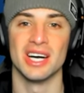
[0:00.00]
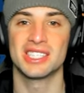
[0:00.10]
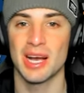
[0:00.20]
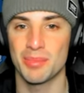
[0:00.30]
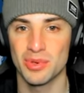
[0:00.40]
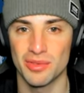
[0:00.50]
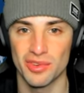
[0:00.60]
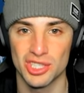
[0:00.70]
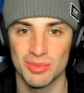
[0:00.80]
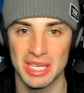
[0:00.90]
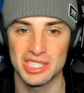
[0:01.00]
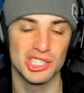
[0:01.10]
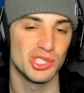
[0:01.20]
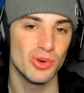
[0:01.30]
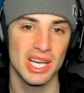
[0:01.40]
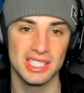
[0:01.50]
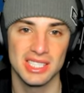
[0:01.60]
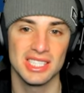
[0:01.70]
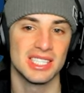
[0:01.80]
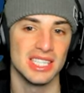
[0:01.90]
let's hop to our first match
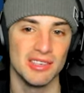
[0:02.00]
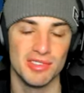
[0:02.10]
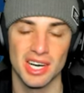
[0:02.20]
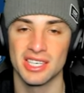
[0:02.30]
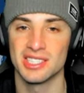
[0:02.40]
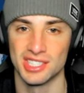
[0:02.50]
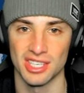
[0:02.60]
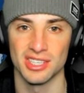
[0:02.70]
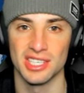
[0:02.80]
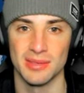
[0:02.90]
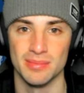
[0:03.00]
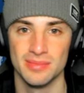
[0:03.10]
showcasing this Leafeon Sun team.